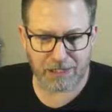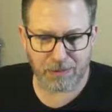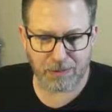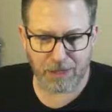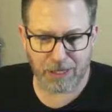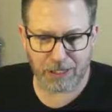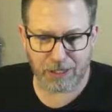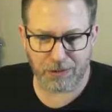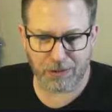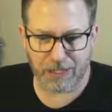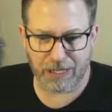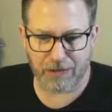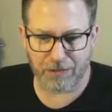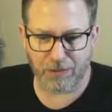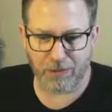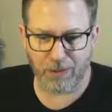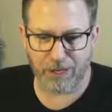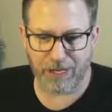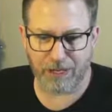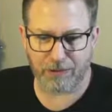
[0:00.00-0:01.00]
do you want to do a
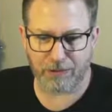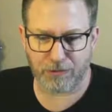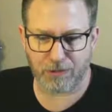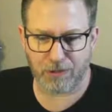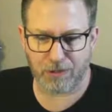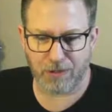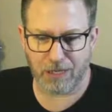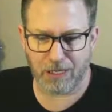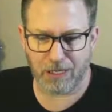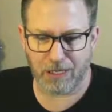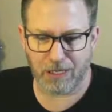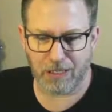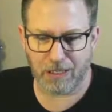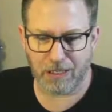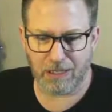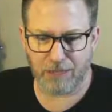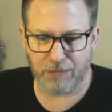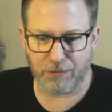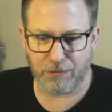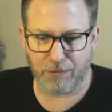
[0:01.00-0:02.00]
giveaway for
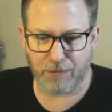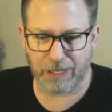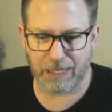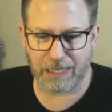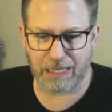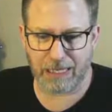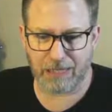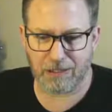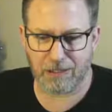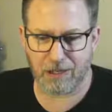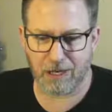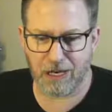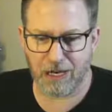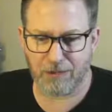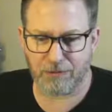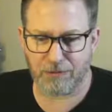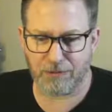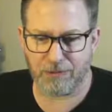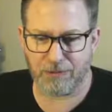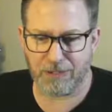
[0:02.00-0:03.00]
a $40
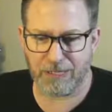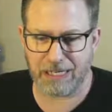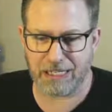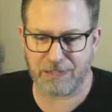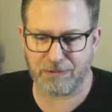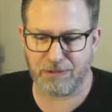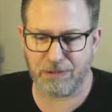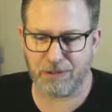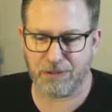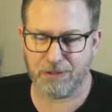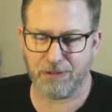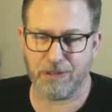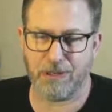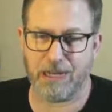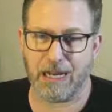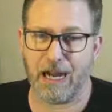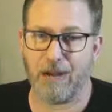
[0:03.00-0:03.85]
off of an SV03?